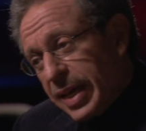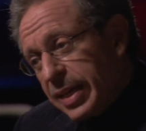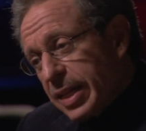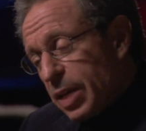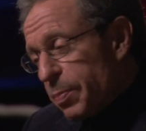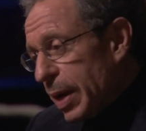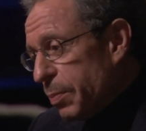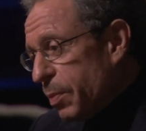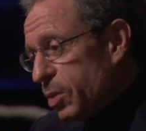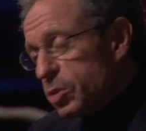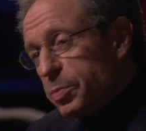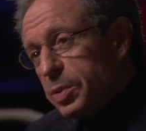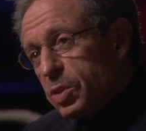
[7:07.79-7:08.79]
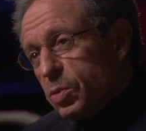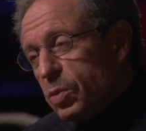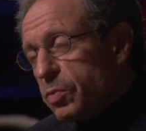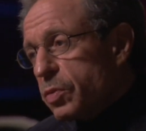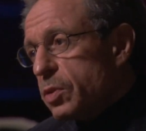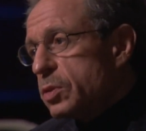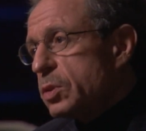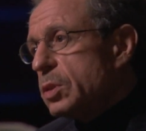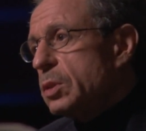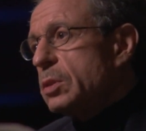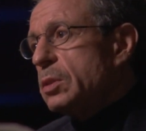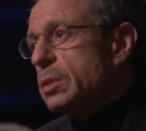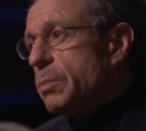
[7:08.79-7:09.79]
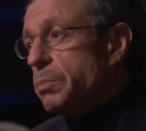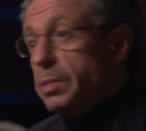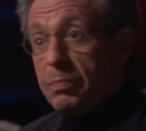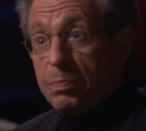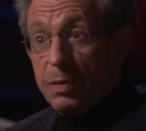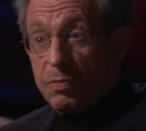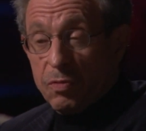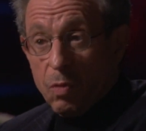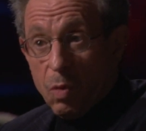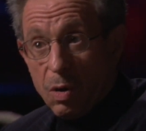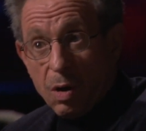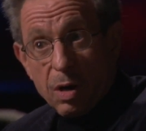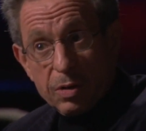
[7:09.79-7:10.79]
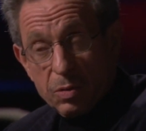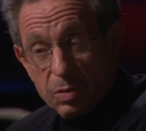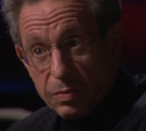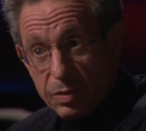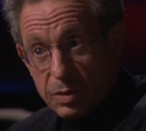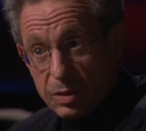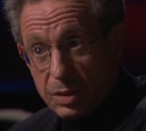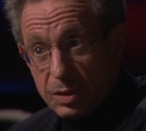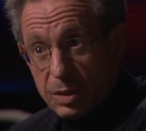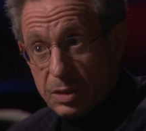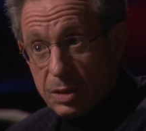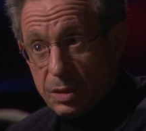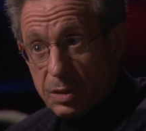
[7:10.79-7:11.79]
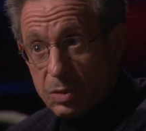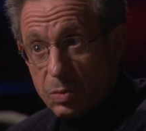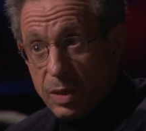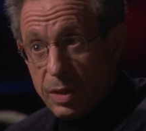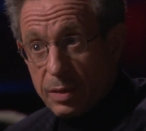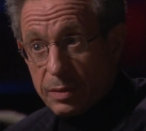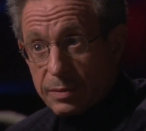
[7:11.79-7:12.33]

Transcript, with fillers: anything about multiple universes be before our universe existed as well?